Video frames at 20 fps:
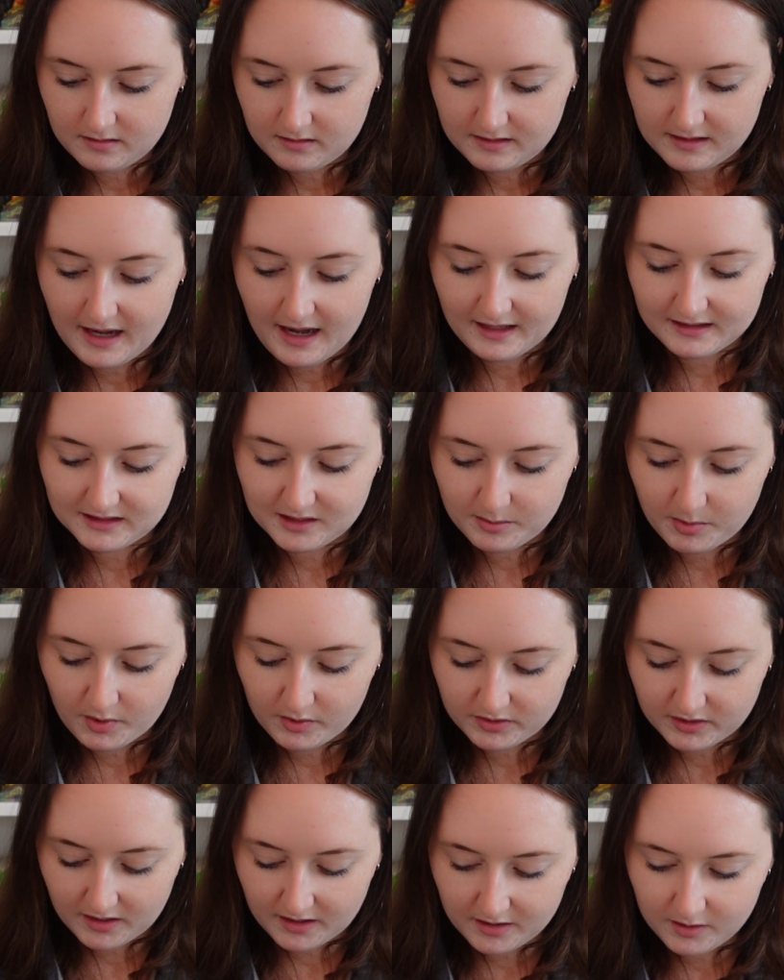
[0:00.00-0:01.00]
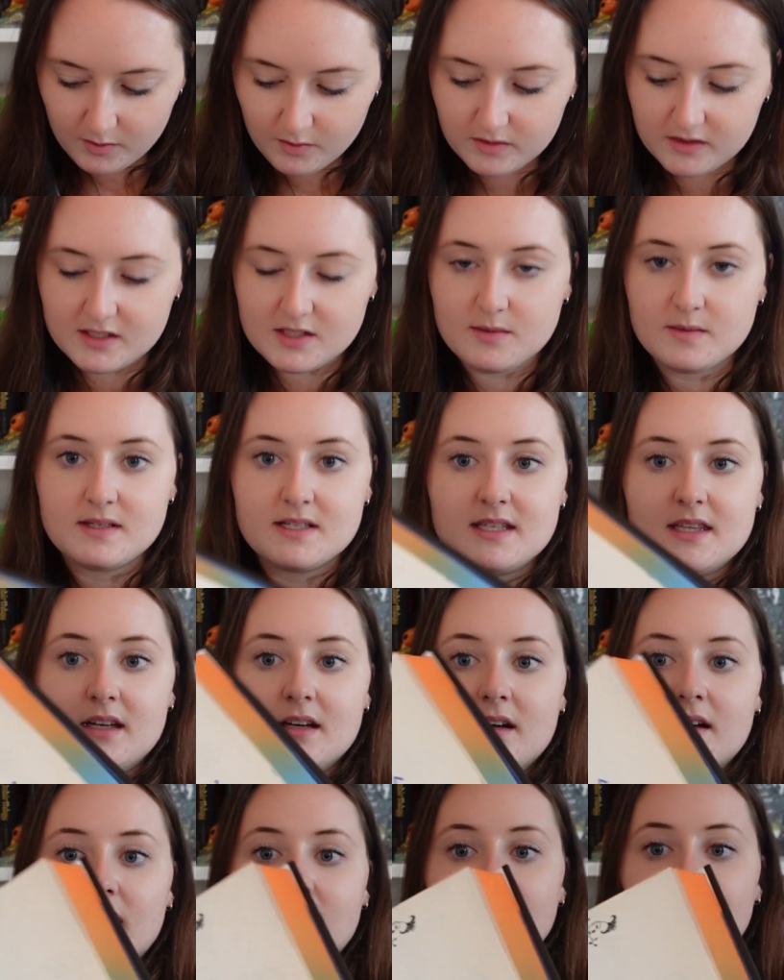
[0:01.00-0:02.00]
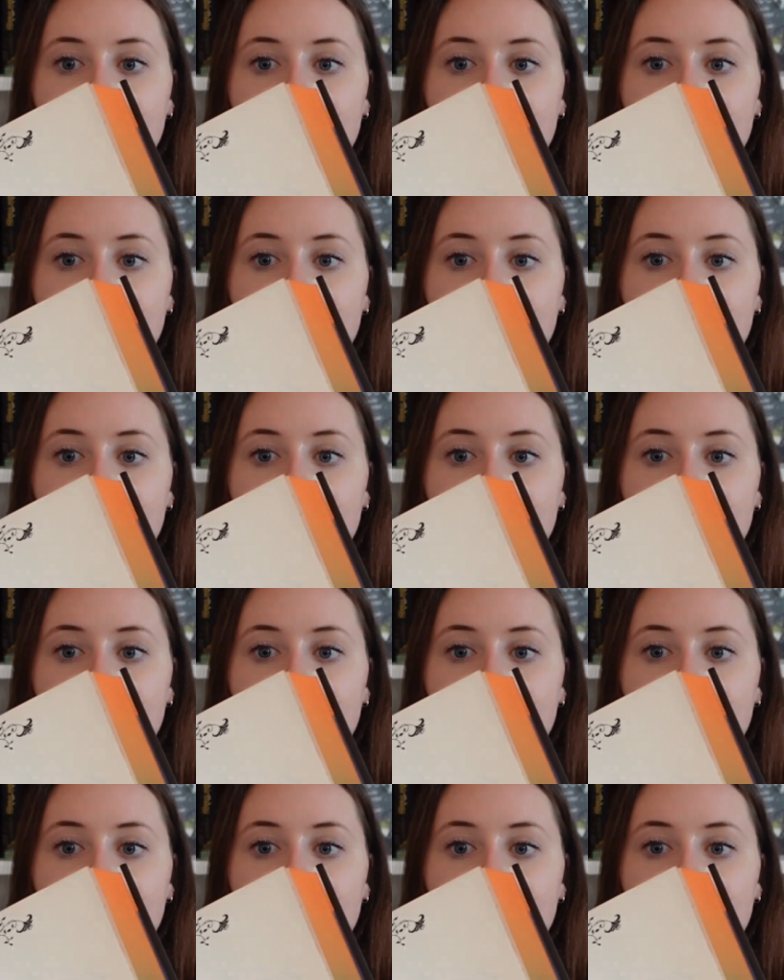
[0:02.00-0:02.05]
Yeah, they both are. Ooh, this one's thicker.